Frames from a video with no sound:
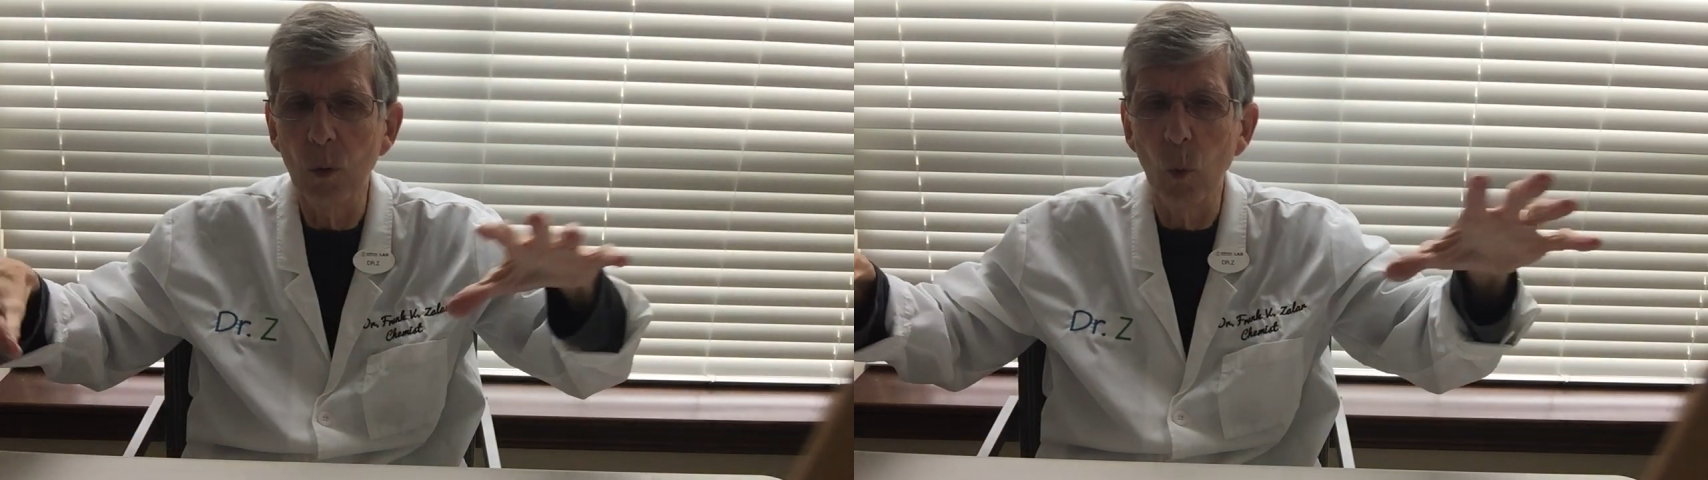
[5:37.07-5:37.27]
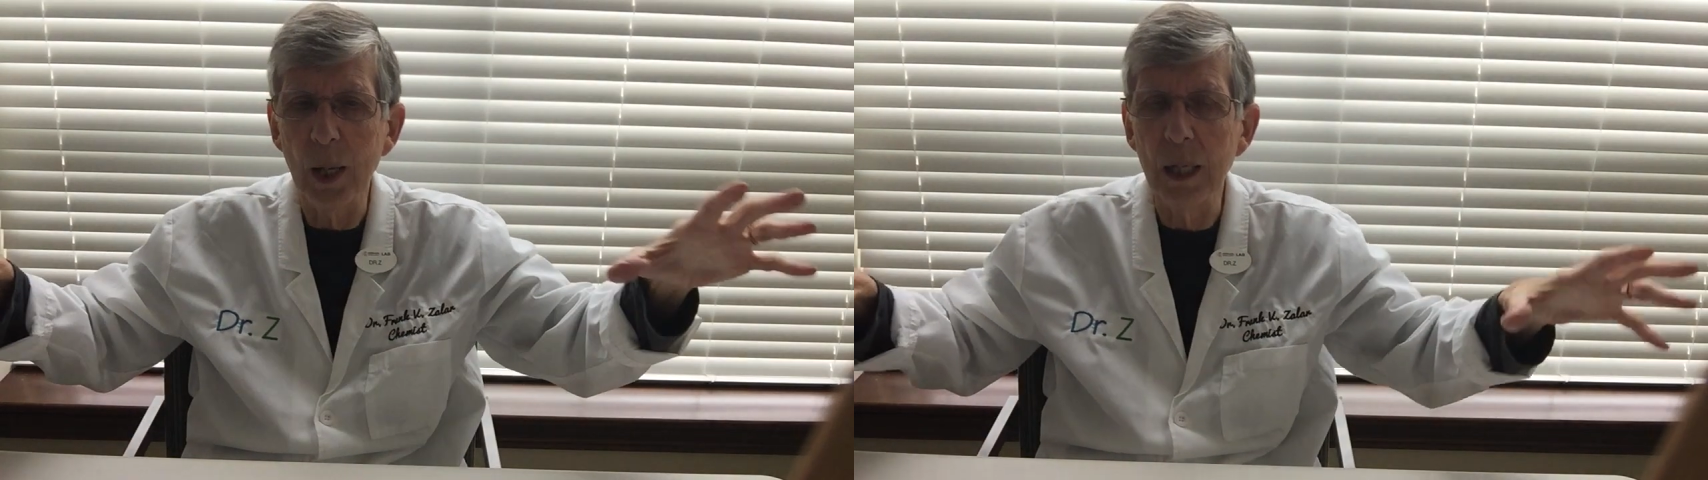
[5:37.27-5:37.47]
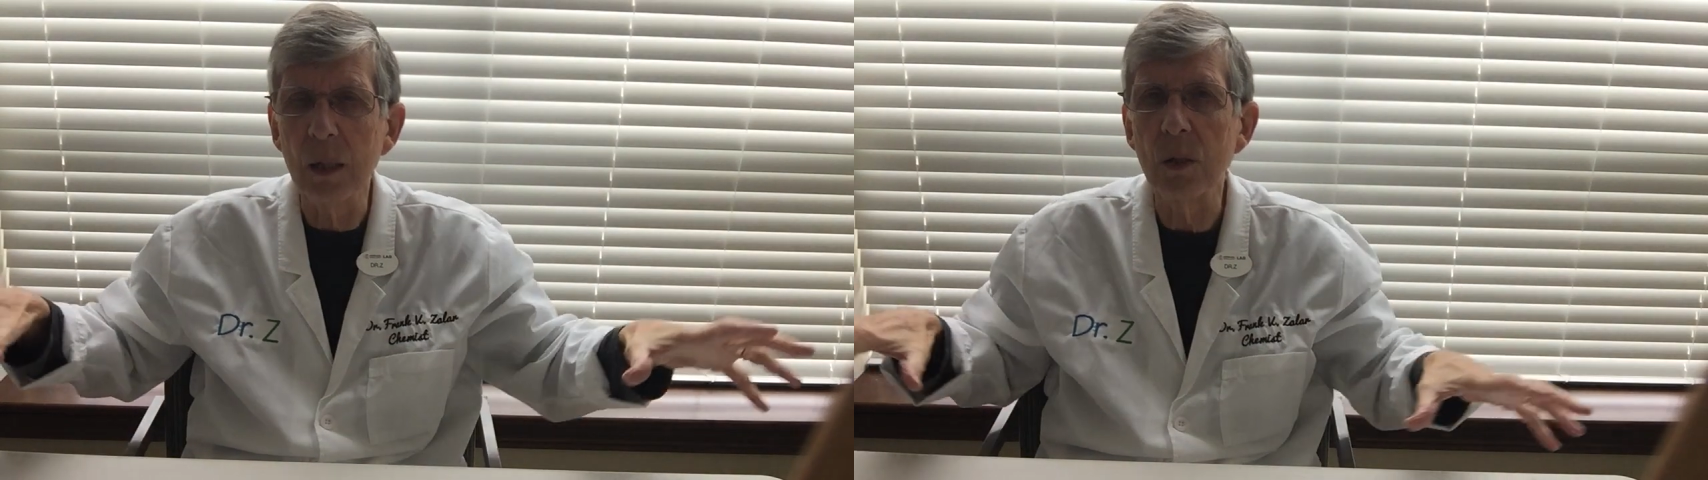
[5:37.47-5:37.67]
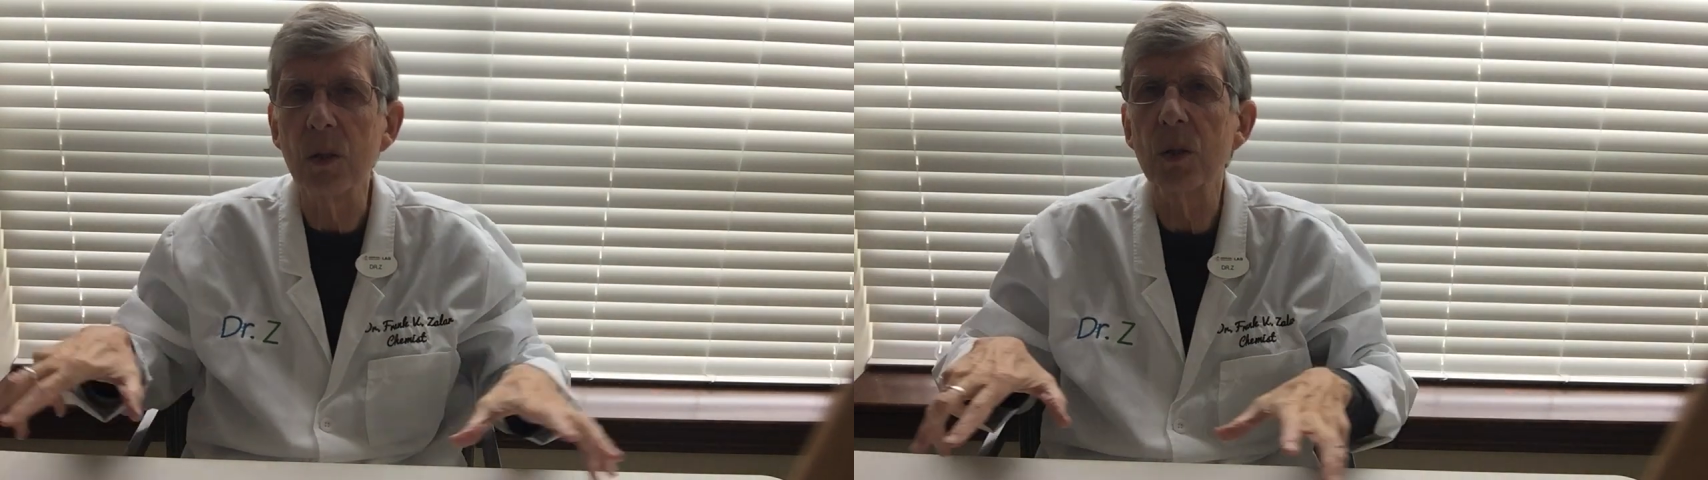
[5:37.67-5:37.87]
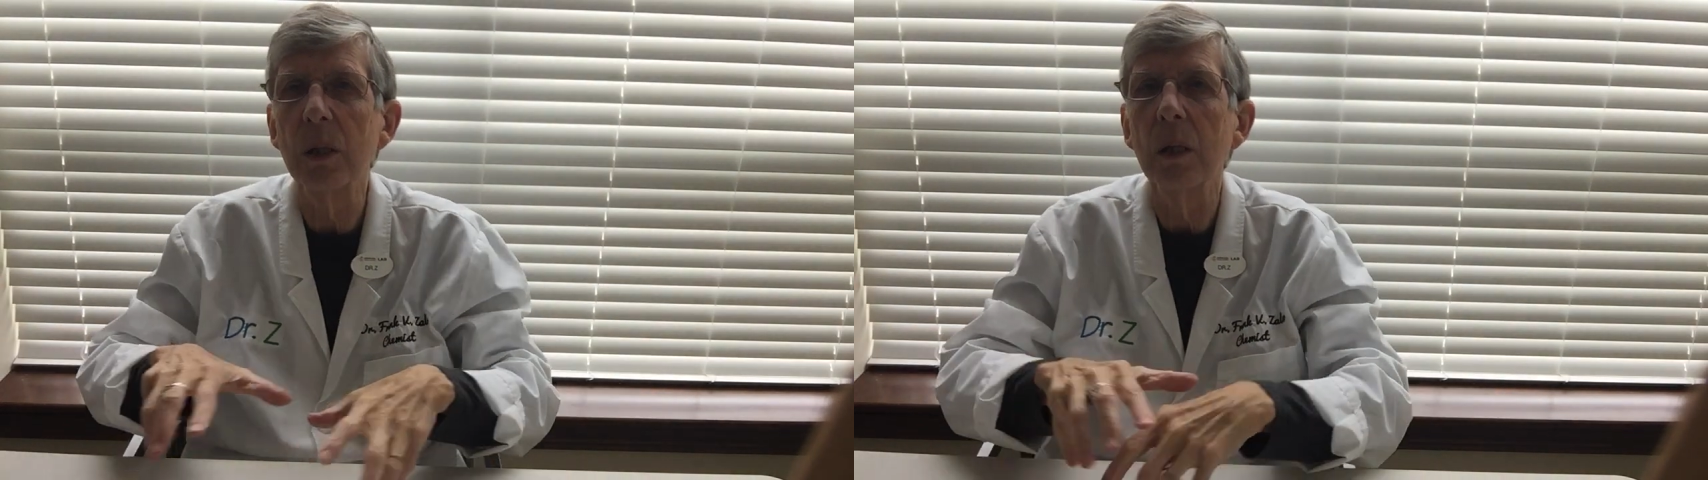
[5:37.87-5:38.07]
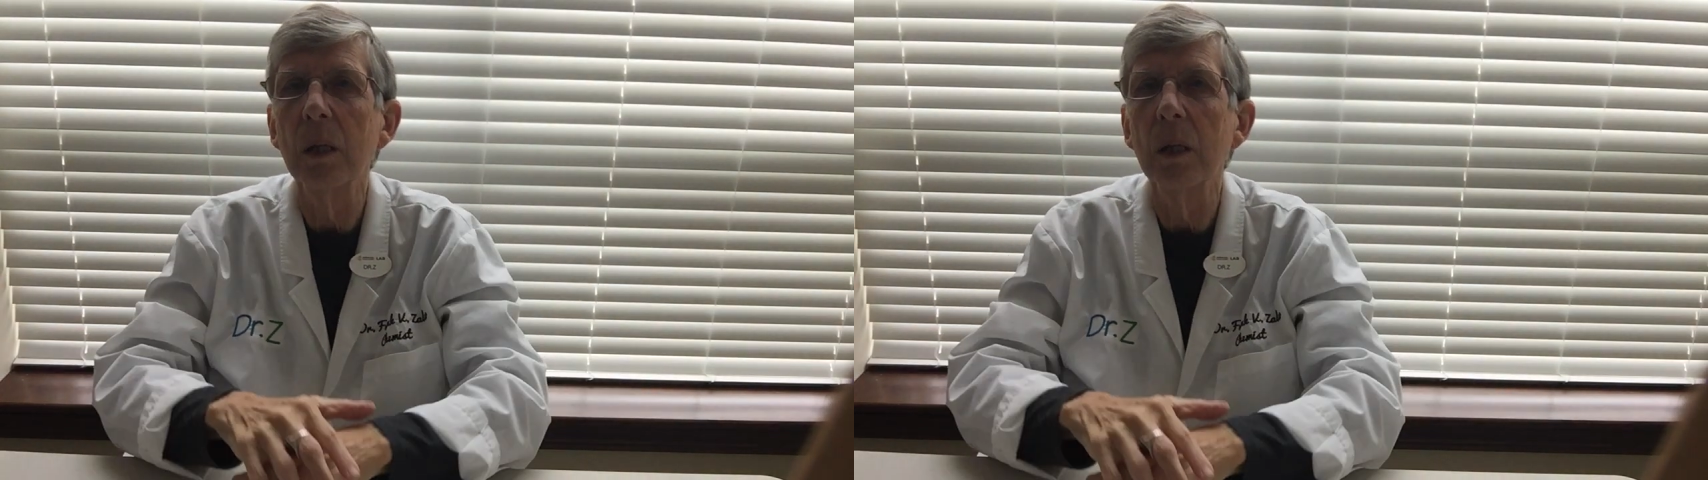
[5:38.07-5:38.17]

winds